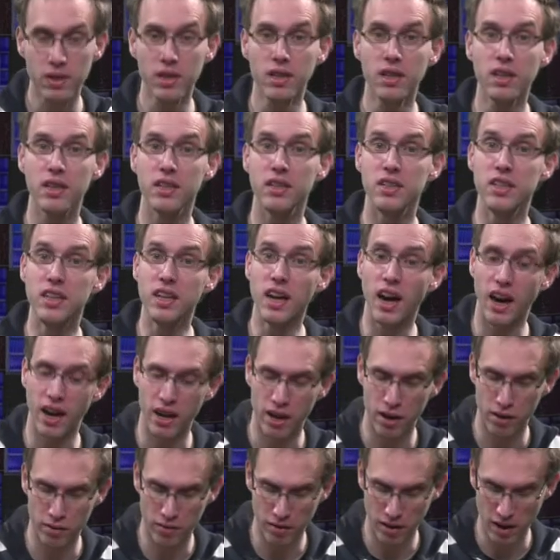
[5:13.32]
di
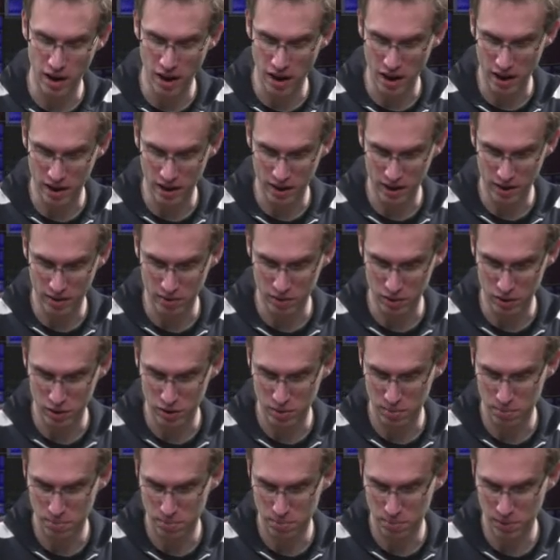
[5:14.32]
over i equals
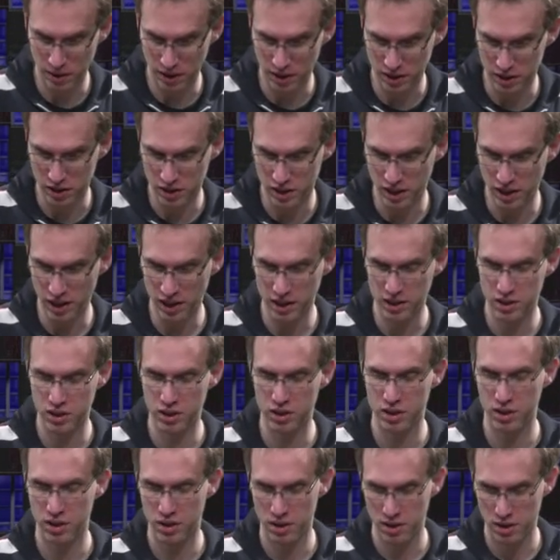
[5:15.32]
px dx.
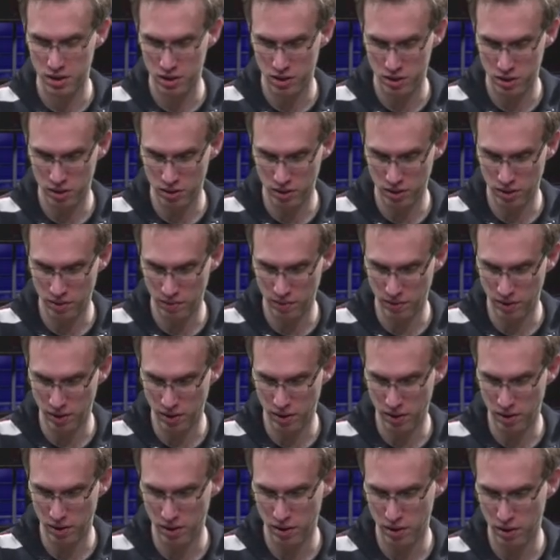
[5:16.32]
So then we are
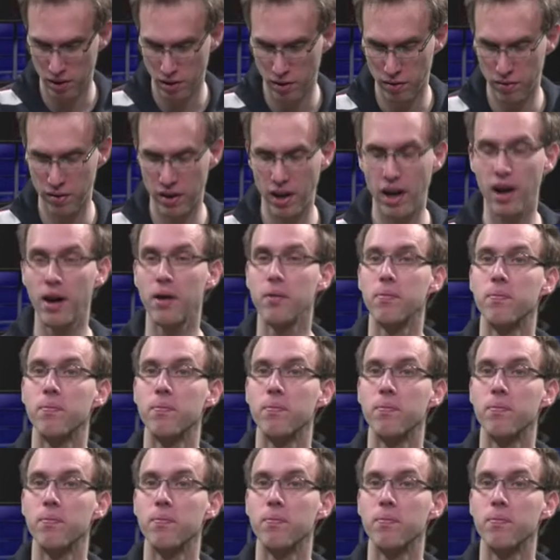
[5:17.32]
over there.